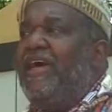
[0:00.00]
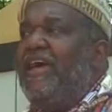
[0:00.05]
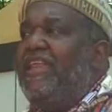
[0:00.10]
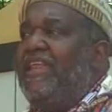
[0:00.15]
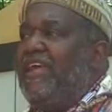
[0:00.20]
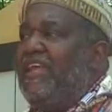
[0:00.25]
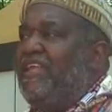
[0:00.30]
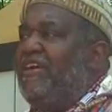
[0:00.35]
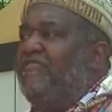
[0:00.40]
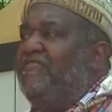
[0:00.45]

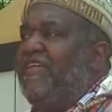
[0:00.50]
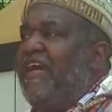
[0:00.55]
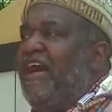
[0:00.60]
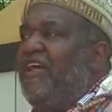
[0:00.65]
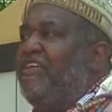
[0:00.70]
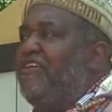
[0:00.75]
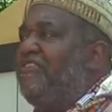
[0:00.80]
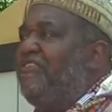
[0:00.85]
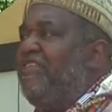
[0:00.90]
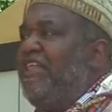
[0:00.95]
and he lived
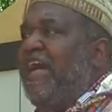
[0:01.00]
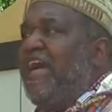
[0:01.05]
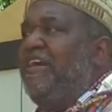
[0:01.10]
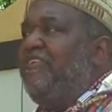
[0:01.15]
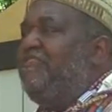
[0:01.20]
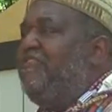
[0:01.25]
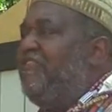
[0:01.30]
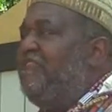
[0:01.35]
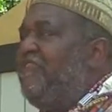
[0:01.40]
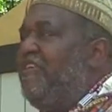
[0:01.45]
out his
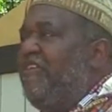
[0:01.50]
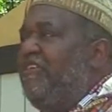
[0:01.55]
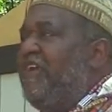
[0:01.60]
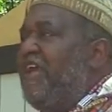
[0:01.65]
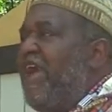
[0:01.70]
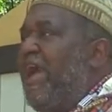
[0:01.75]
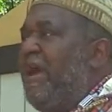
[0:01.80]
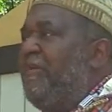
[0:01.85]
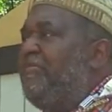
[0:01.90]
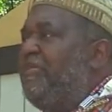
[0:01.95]
life a
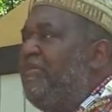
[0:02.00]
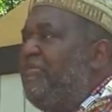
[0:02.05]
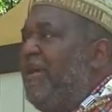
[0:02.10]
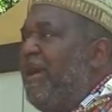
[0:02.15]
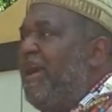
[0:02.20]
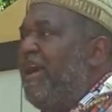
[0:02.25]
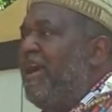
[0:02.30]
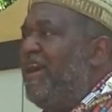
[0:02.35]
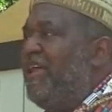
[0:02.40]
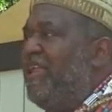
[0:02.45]
very happy
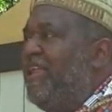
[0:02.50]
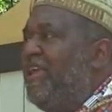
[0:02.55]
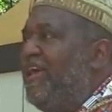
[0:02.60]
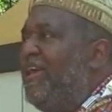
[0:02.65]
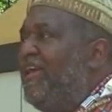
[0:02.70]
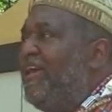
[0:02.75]
man.